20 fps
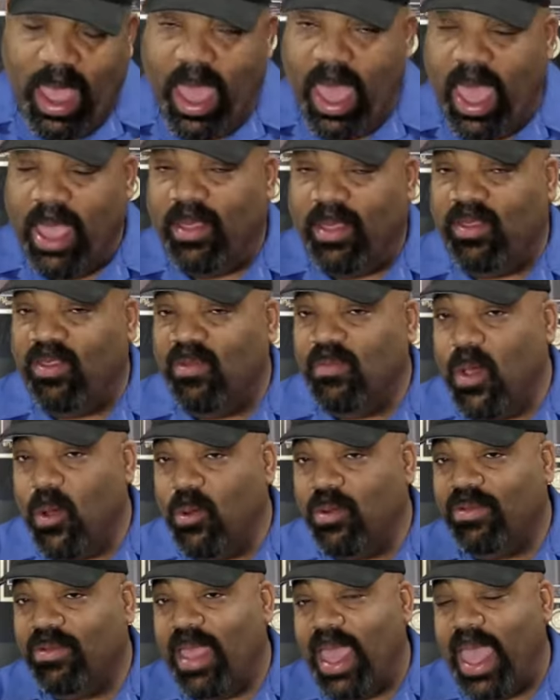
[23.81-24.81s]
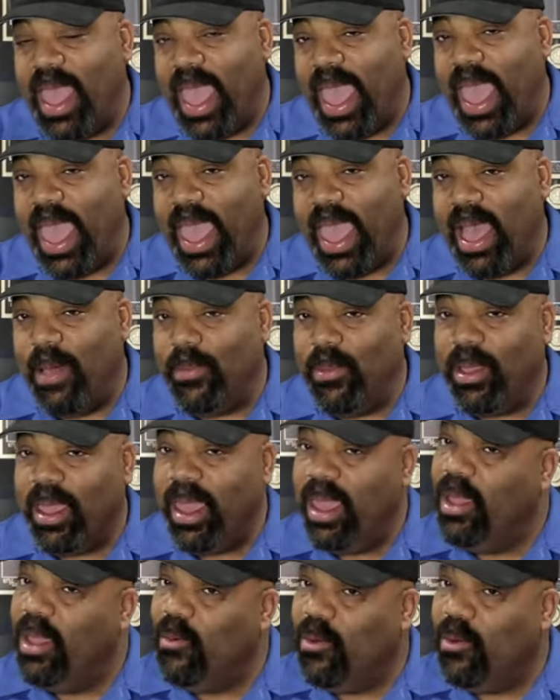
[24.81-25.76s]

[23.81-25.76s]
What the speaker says: a smoked ham, okay?